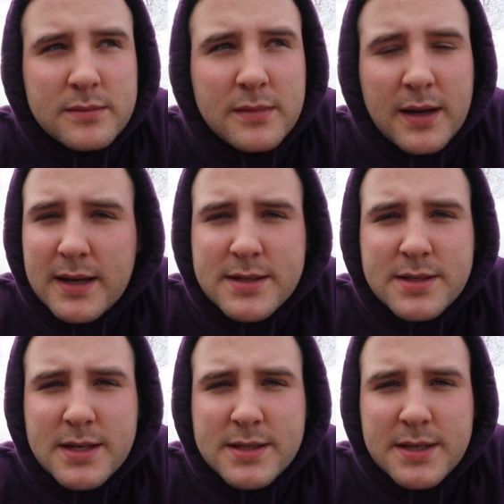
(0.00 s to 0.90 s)
I guess
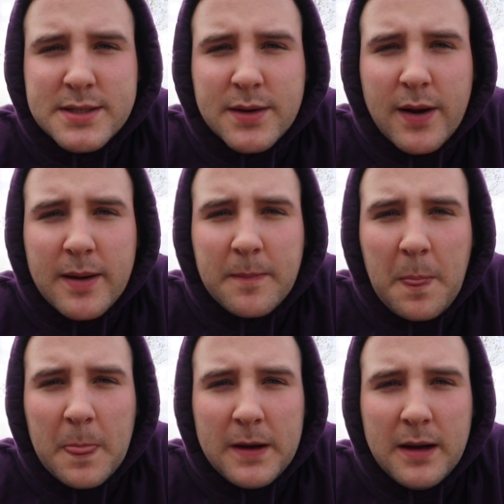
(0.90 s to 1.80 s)
just Instagram.
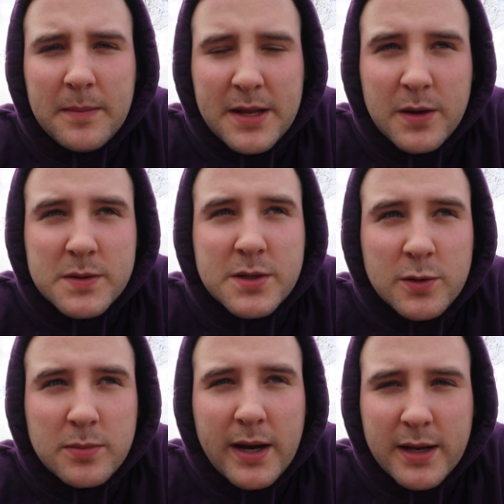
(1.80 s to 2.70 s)
Um, but he owns
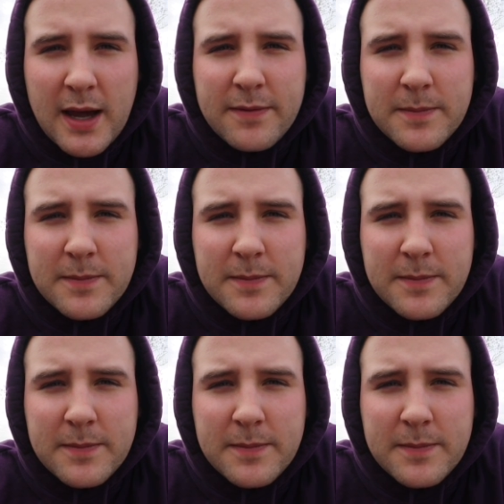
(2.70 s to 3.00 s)
Cold Blooded